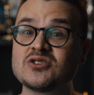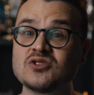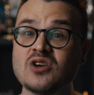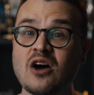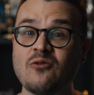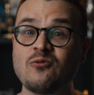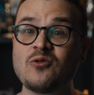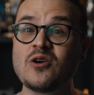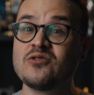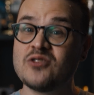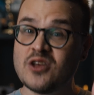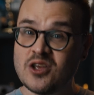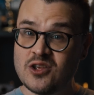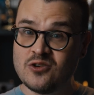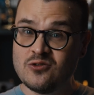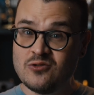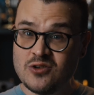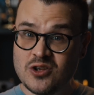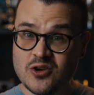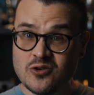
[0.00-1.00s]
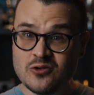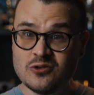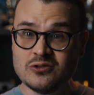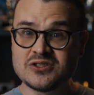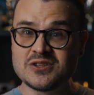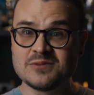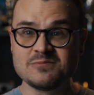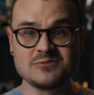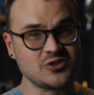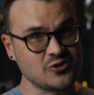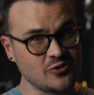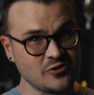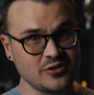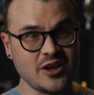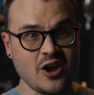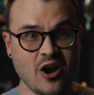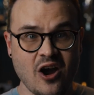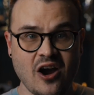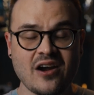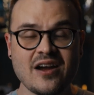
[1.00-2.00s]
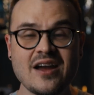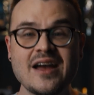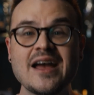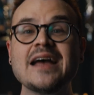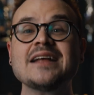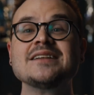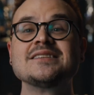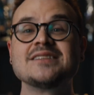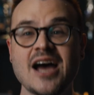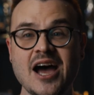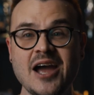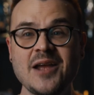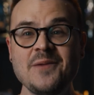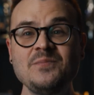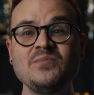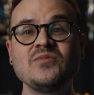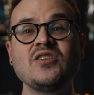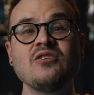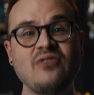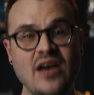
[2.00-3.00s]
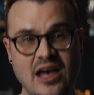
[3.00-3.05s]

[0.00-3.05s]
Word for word: software that you use certainly are time to